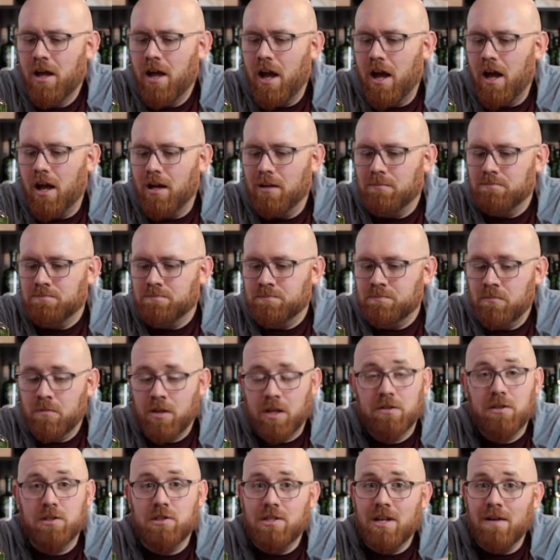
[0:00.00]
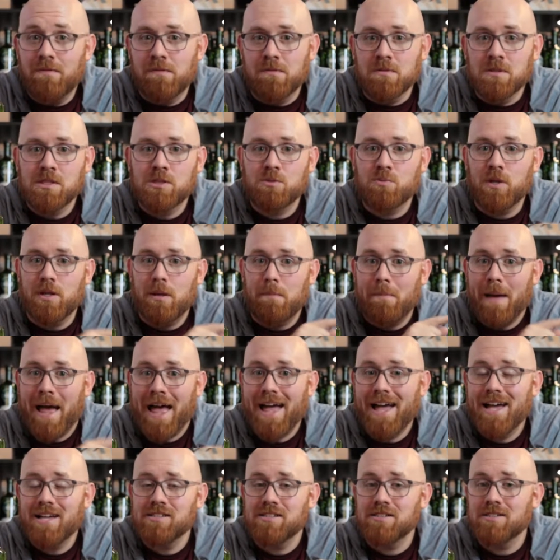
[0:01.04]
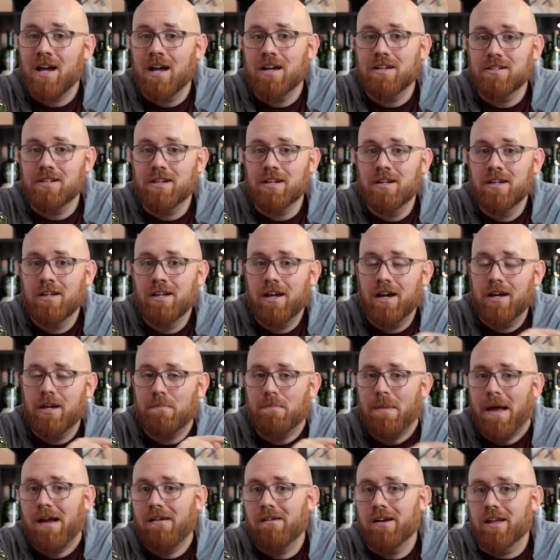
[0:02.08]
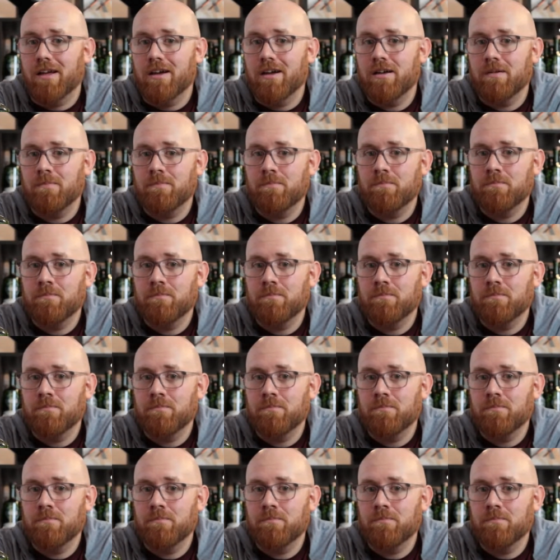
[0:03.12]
the difference between a pear cider and a Perrier.